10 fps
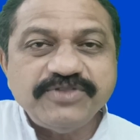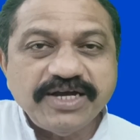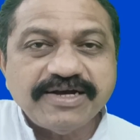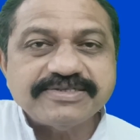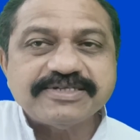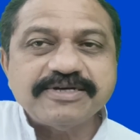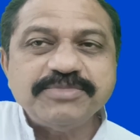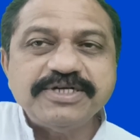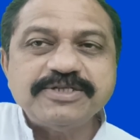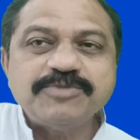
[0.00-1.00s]
the
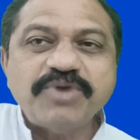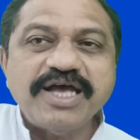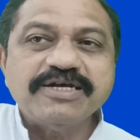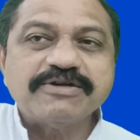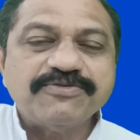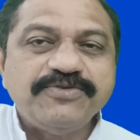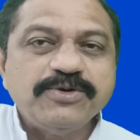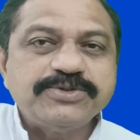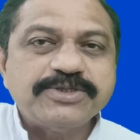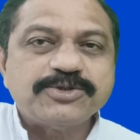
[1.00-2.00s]
customer's bank
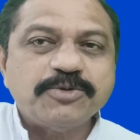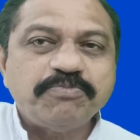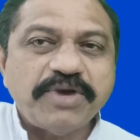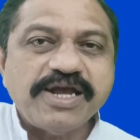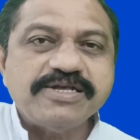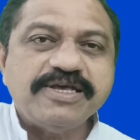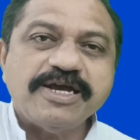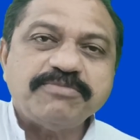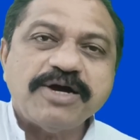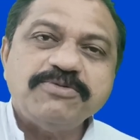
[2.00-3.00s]
refuses to pay the
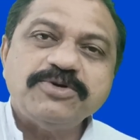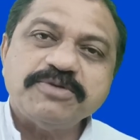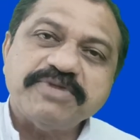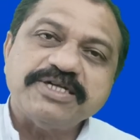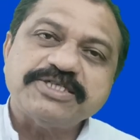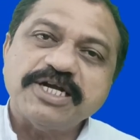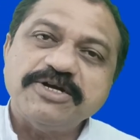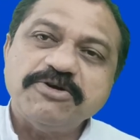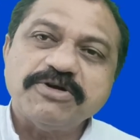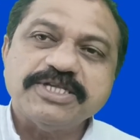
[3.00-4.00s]
amount
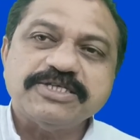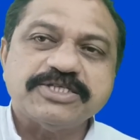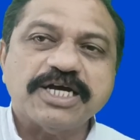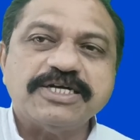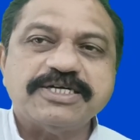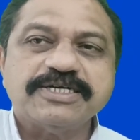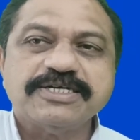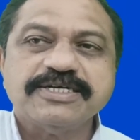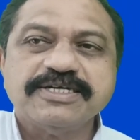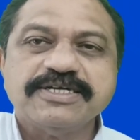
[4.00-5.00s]
mentioned on the check,
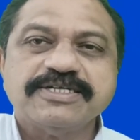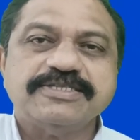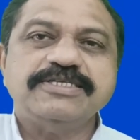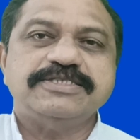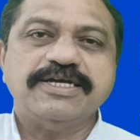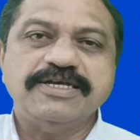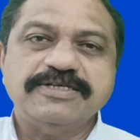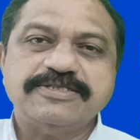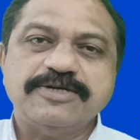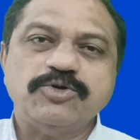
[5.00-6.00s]
the check
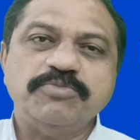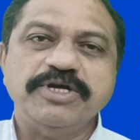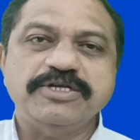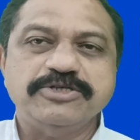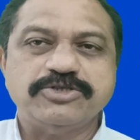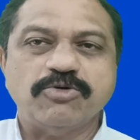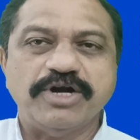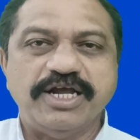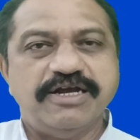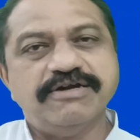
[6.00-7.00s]
is said to be
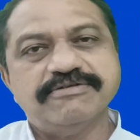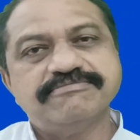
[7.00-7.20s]
dishonored.